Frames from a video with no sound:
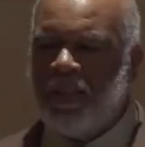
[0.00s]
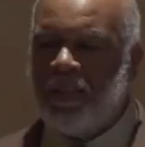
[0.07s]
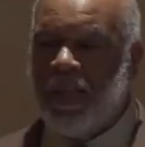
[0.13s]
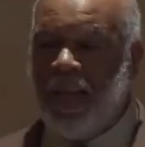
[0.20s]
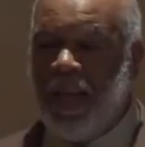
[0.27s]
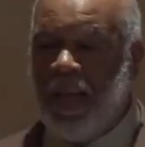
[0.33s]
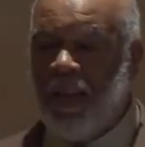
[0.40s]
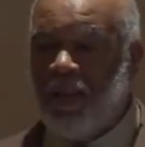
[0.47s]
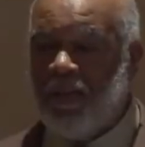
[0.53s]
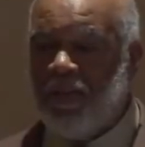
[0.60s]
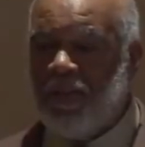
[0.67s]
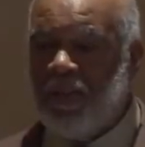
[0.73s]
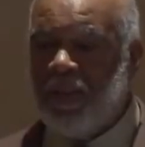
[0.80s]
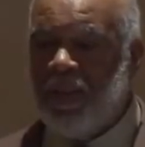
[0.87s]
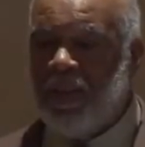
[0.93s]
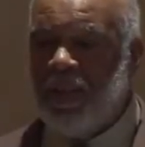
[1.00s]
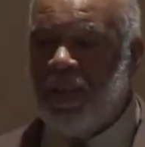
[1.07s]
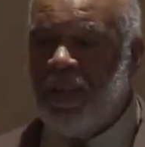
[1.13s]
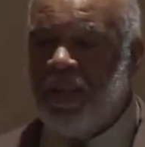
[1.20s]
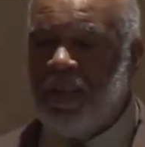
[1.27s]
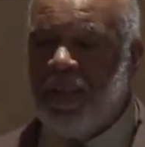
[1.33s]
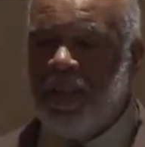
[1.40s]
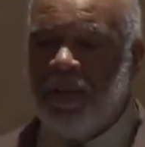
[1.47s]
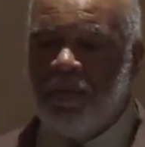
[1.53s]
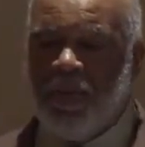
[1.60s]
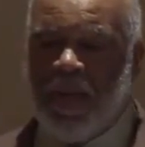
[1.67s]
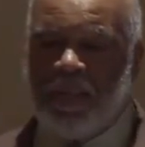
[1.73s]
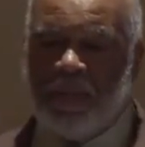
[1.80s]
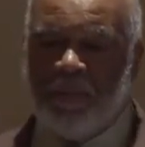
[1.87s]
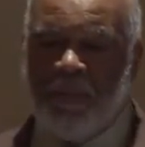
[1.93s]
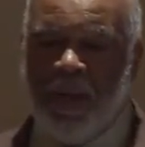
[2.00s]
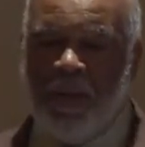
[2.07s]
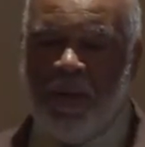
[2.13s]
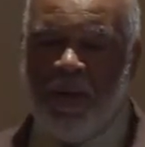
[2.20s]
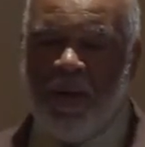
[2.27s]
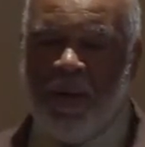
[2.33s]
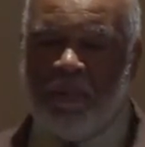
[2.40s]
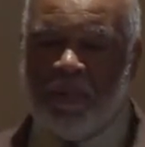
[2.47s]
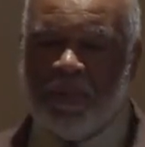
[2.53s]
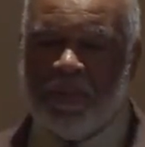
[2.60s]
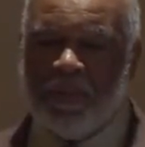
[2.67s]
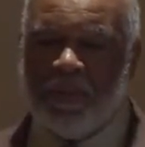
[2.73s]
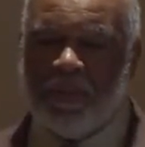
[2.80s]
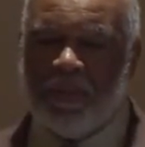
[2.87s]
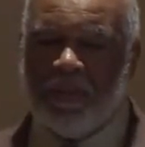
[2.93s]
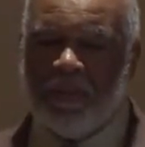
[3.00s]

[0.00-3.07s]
to health than the right to bear arms.